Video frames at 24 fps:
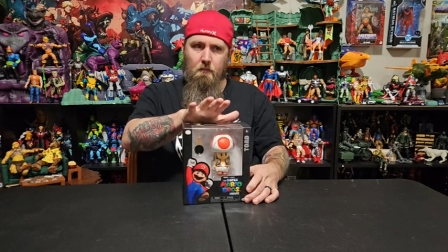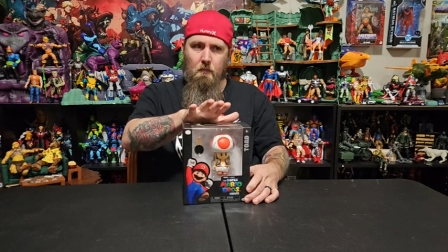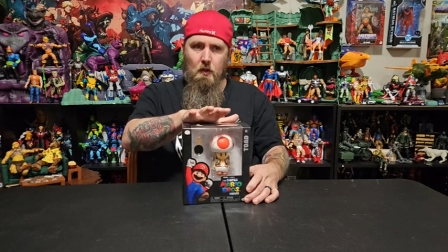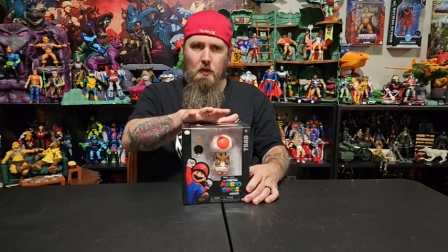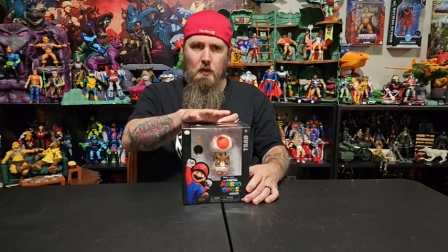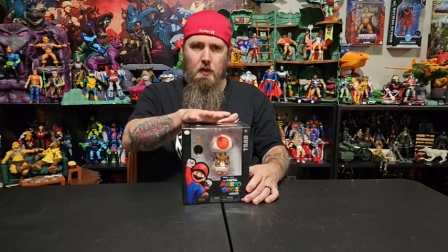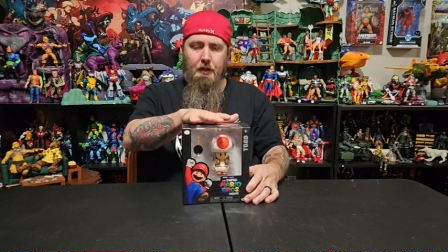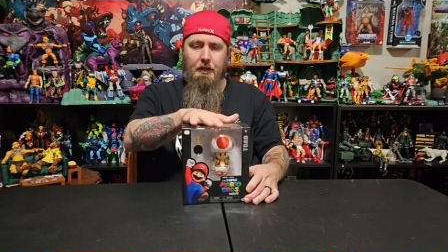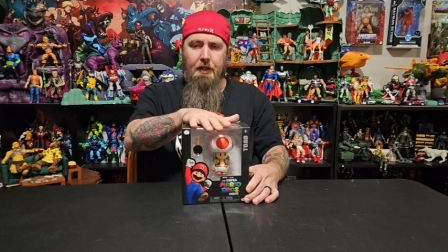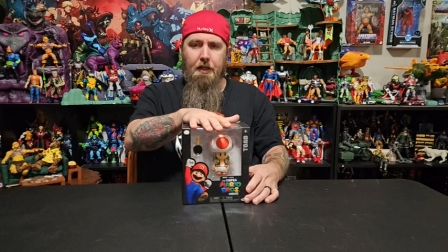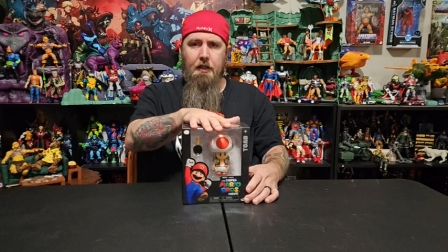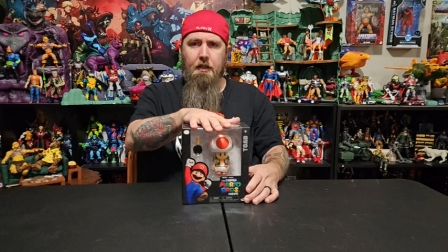
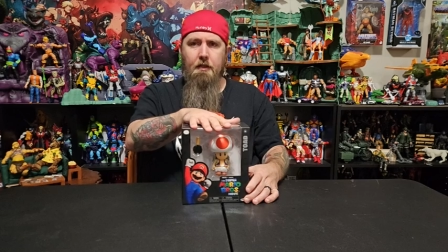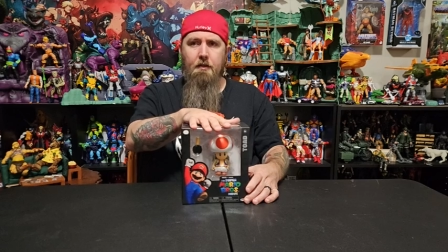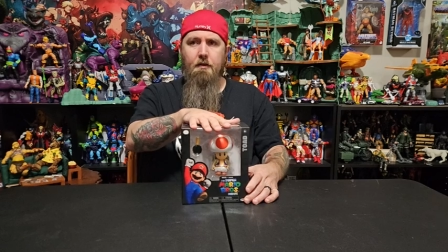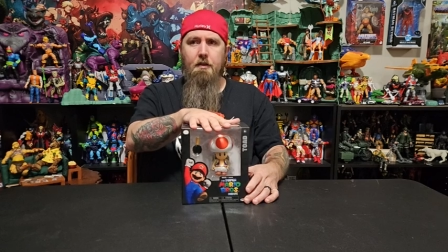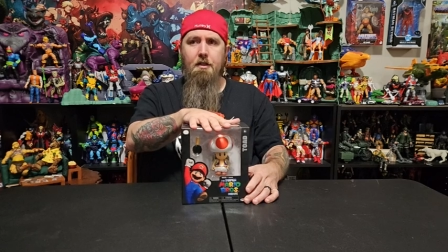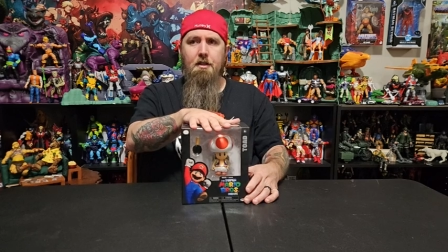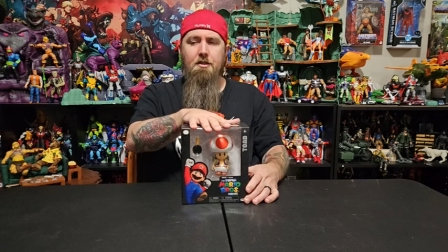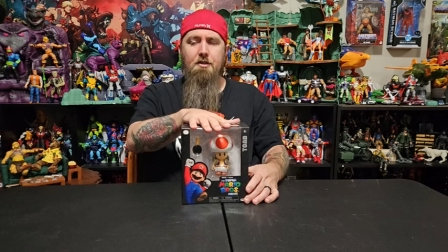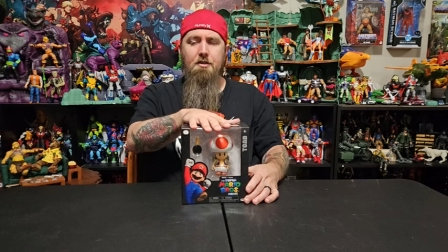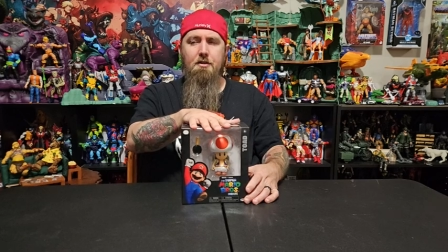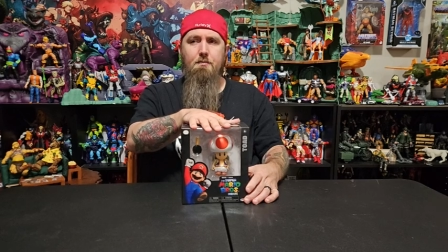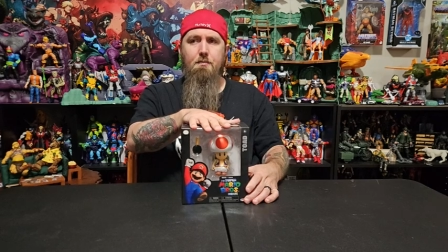again,
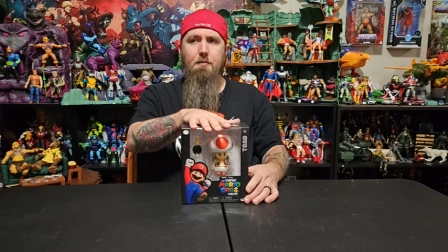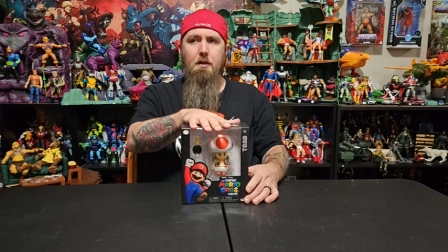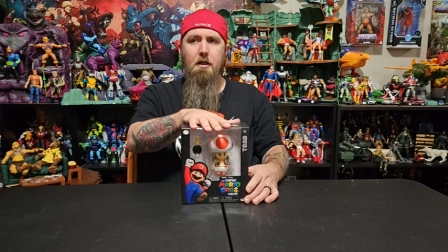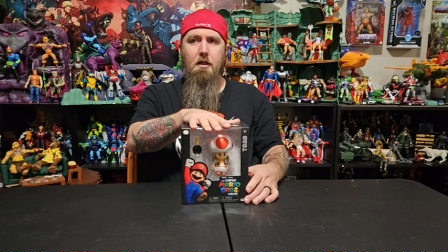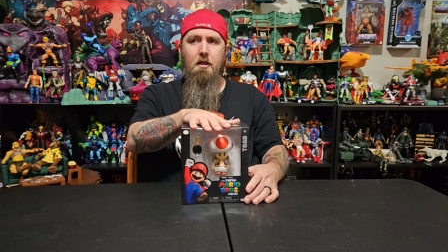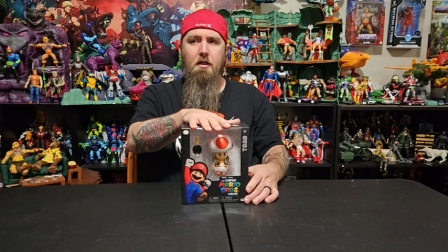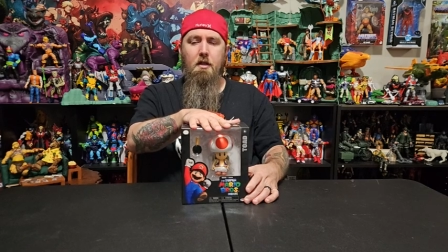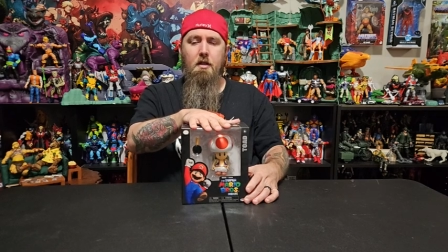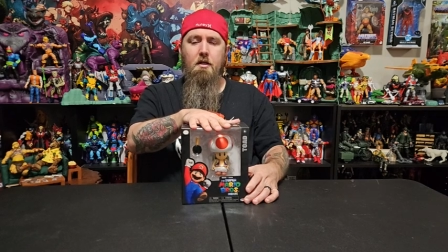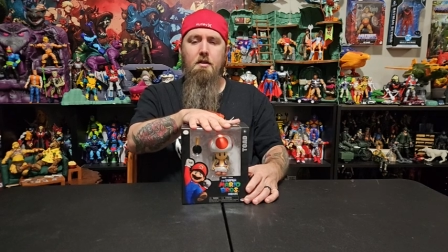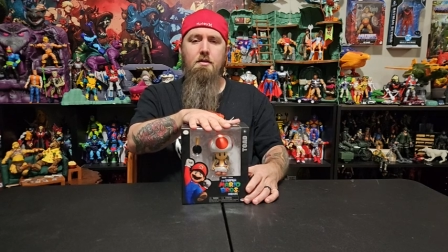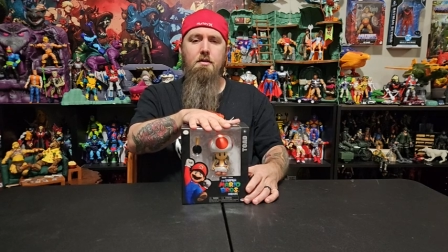this is
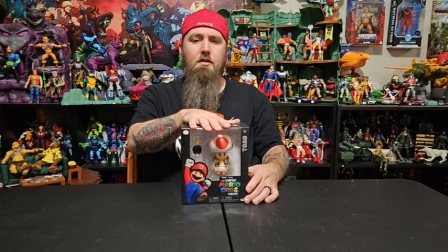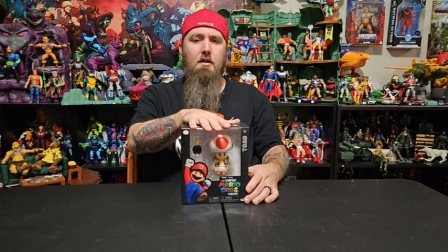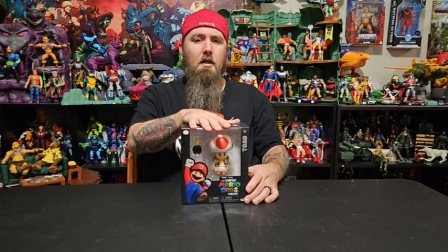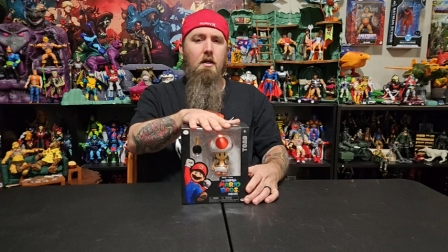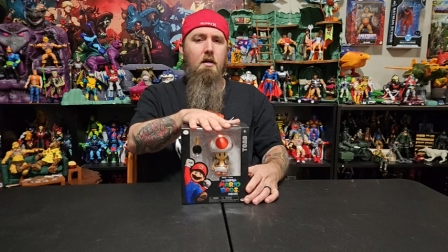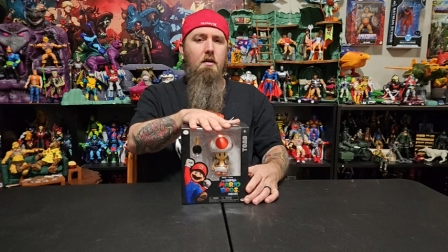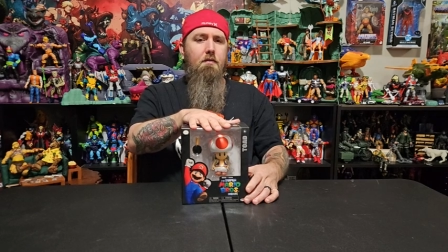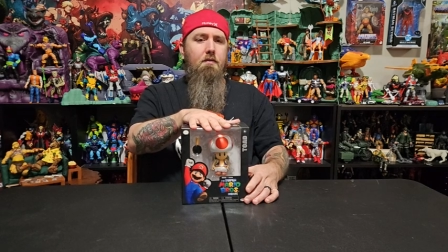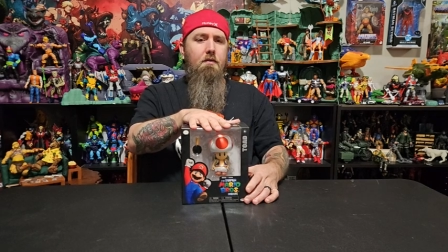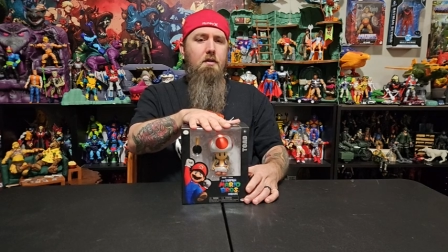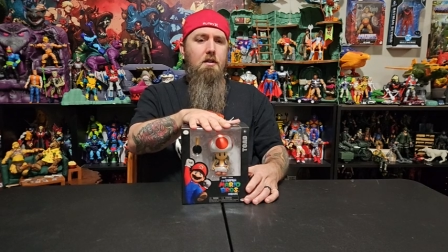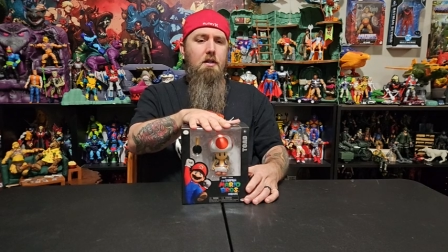because
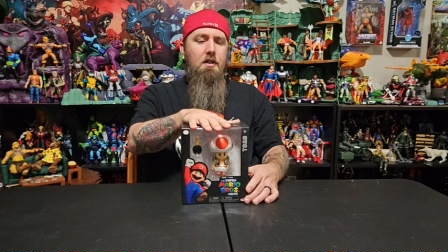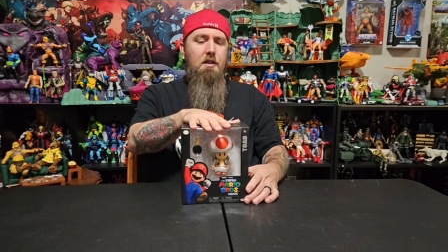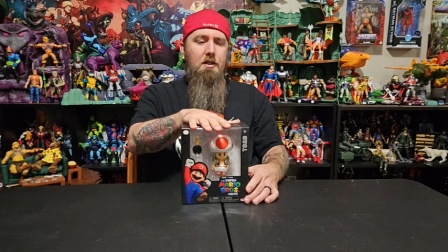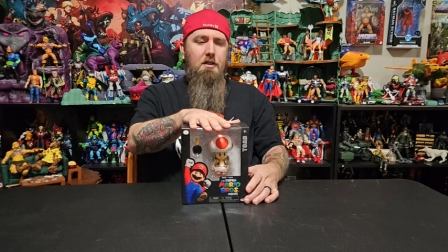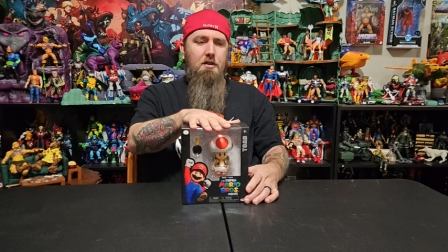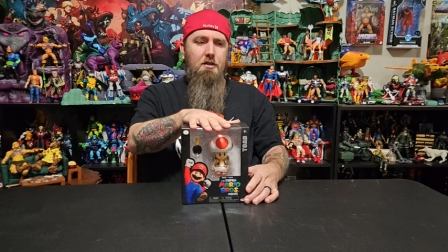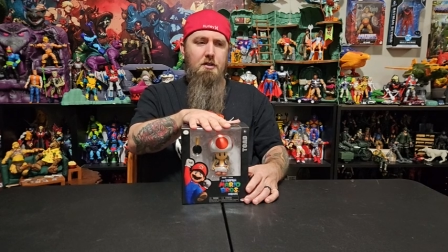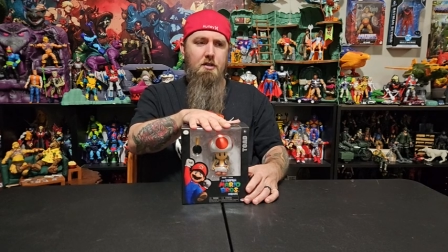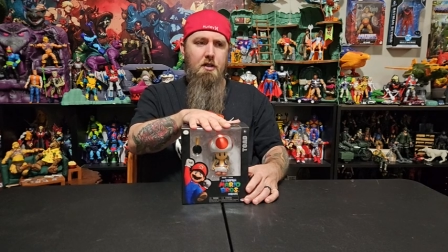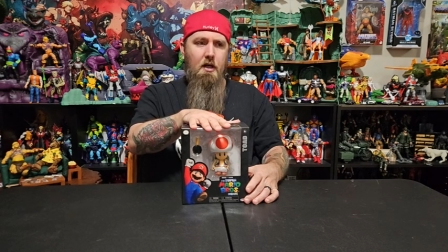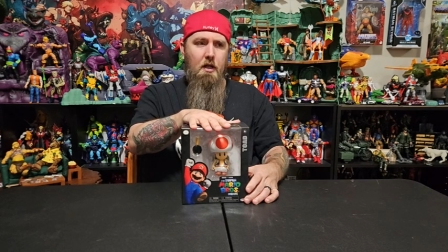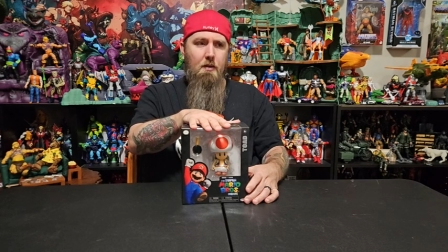of the
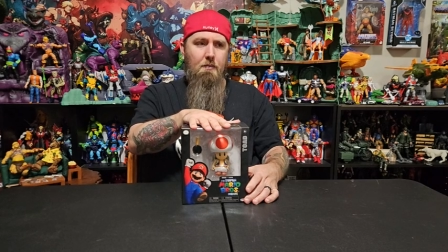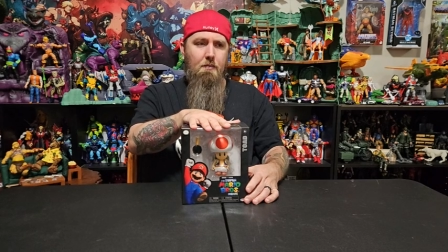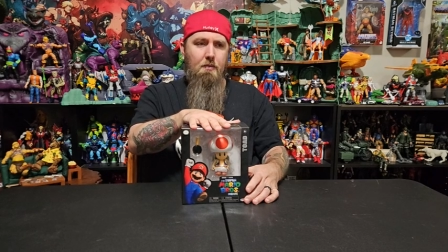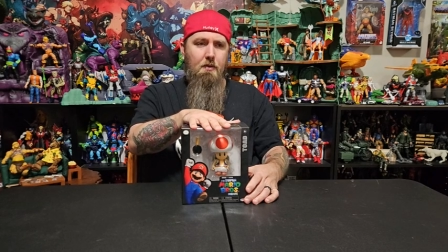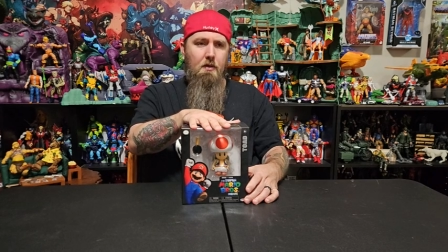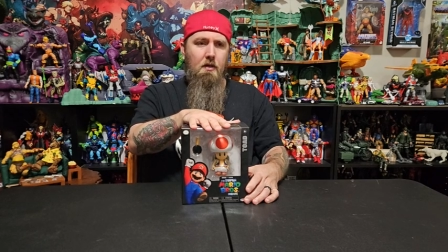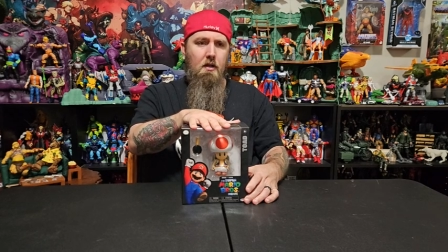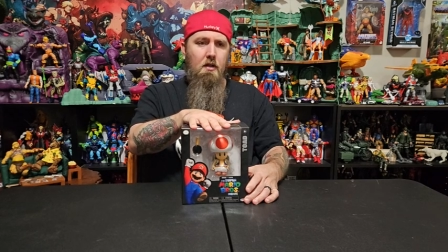shape